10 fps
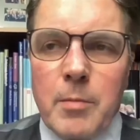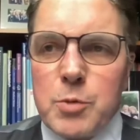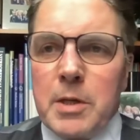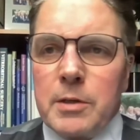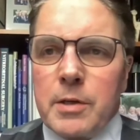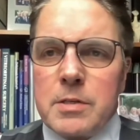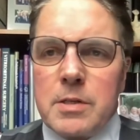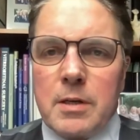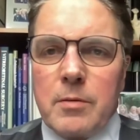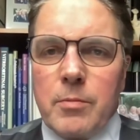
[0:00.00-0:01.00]
much,
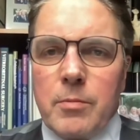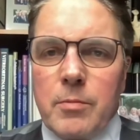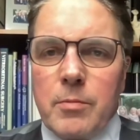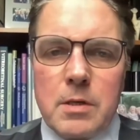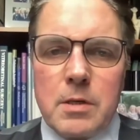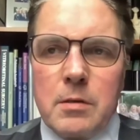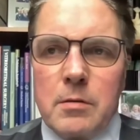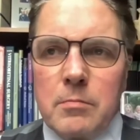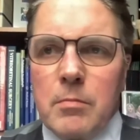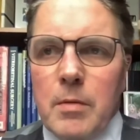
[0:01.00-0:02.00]
Miltos. That was
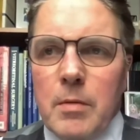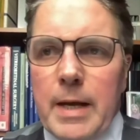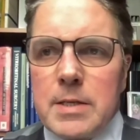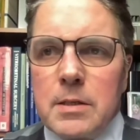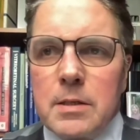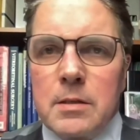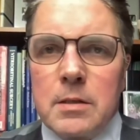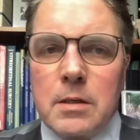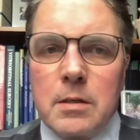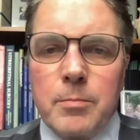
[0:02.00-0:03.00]
an
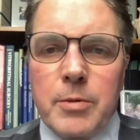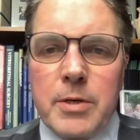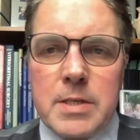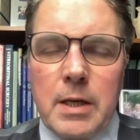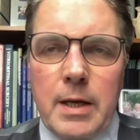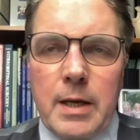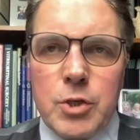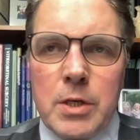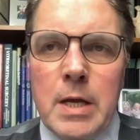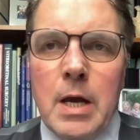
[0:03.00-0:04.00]
excellent
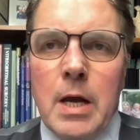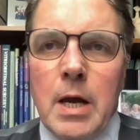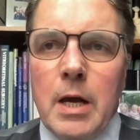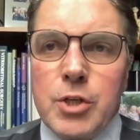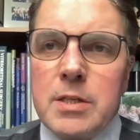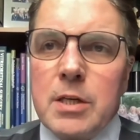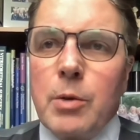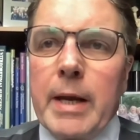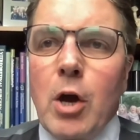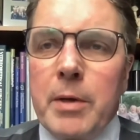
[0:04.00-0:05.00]
presentation. Just a
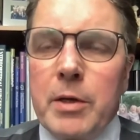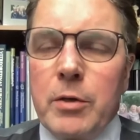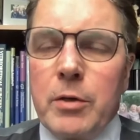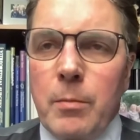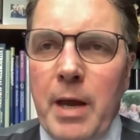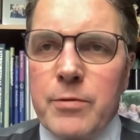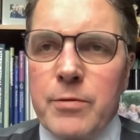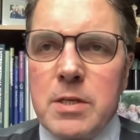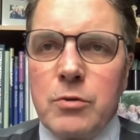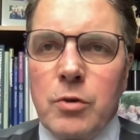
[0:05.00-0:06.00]
quick comment to the PAVE
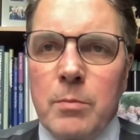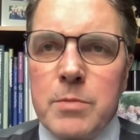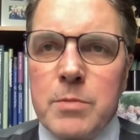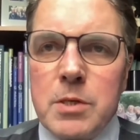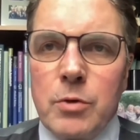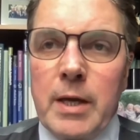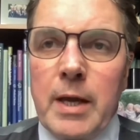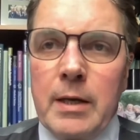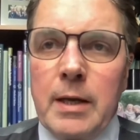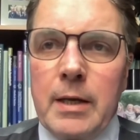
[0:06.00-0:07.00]
syndrome. So you
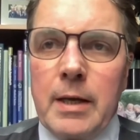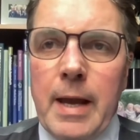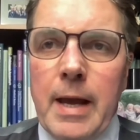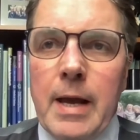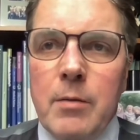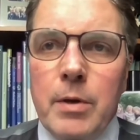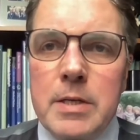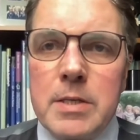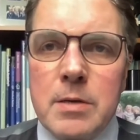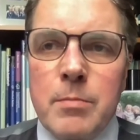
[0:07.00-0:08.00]
can get air
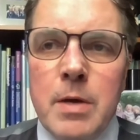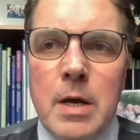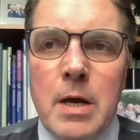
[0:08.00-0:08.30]
embolism